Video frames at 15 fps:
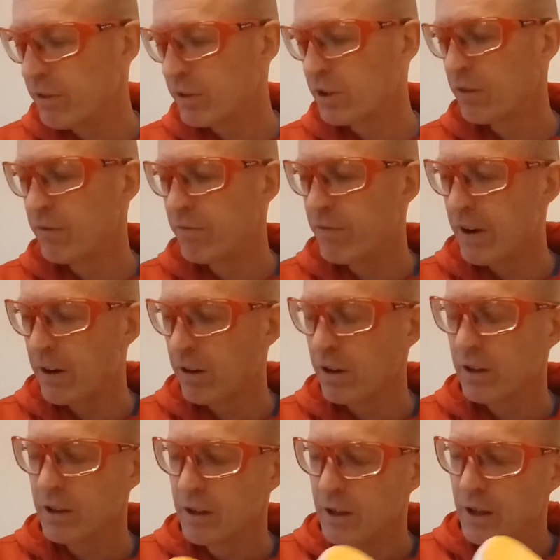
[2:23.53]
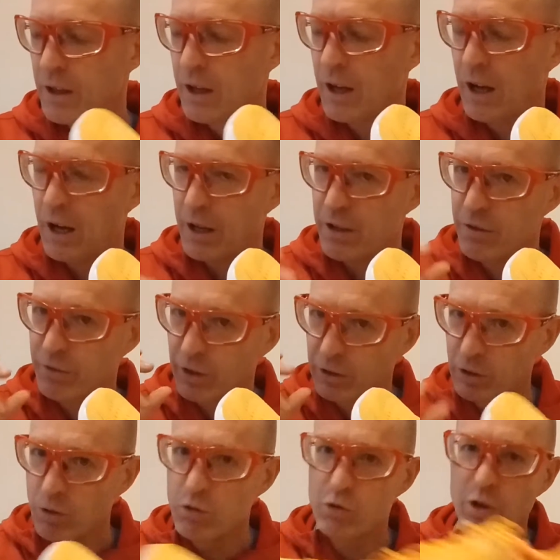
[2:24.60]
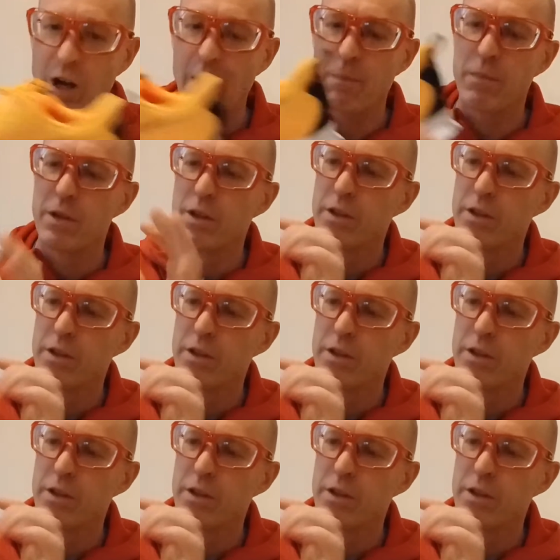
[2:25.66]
Kinvara, you've got a low drop.